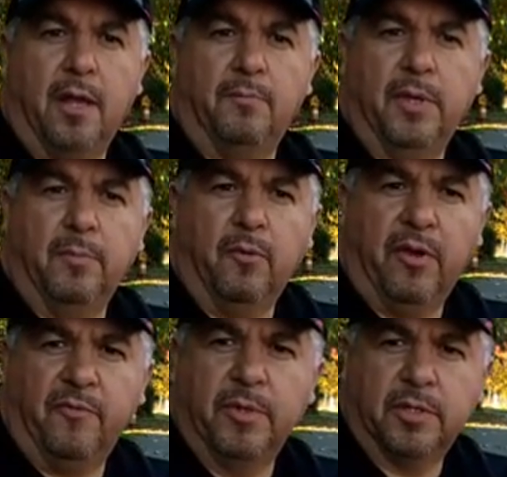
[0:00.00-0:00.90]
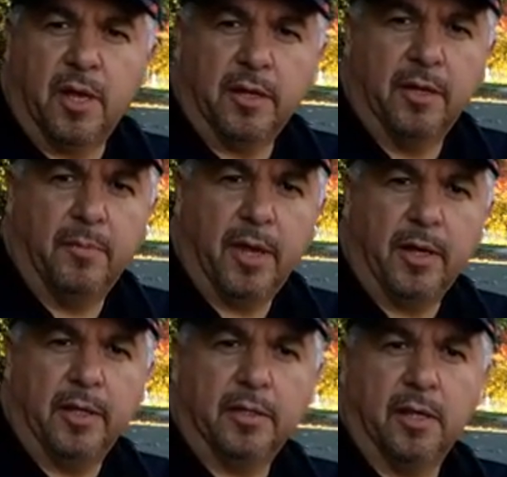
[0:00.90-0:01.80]
Yeah, me and my wife have been talking
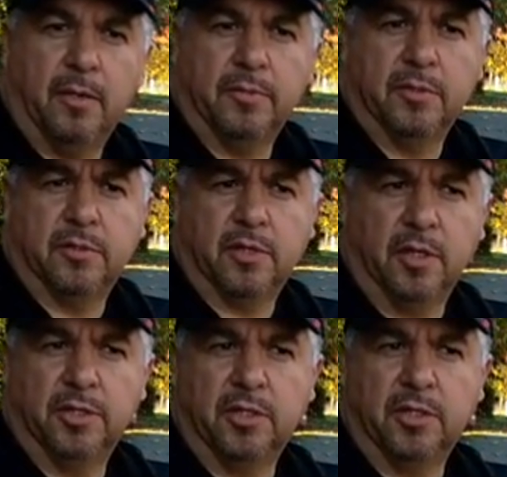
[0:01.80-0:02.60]
about it because